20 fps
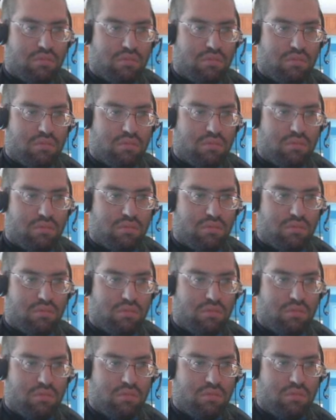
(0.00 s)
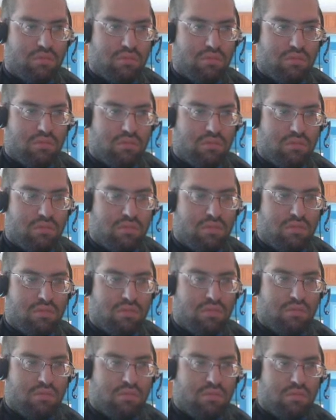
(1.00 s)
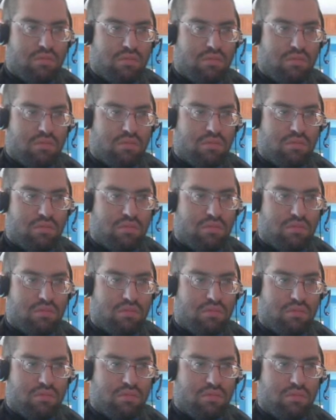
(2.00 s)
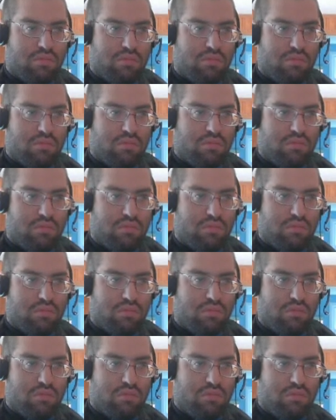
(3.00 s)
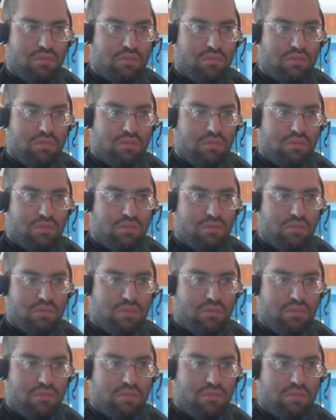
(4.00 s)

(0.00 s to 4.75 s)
[no speech]